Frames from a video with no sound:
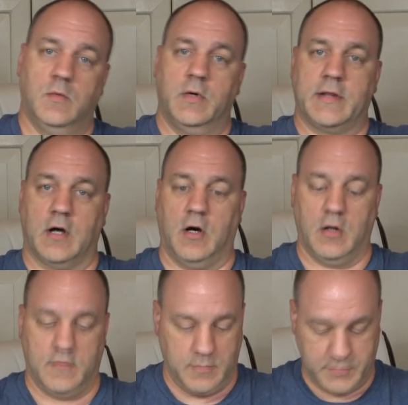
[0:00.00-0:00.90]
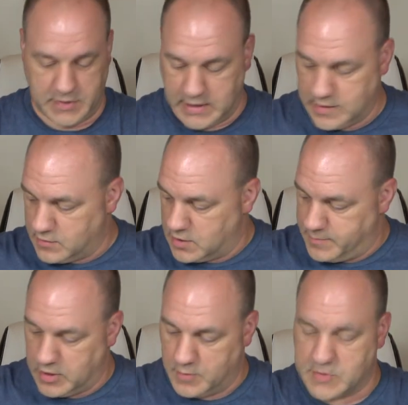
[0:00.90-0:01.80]
with all of them together,
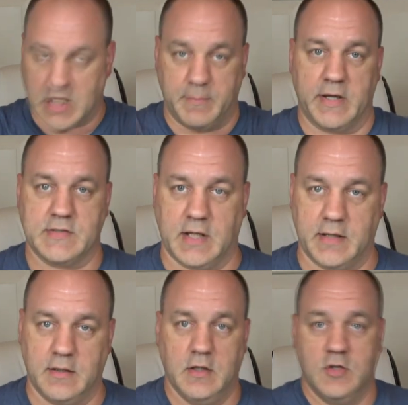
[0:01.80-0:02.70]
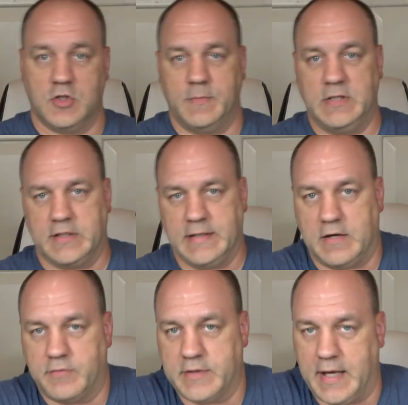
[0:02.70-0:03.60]
compare them side by side. So be looking
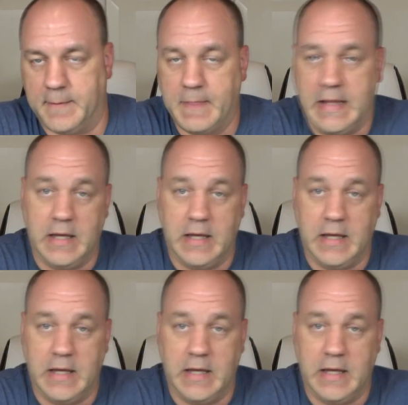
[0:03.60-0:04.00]
out for that.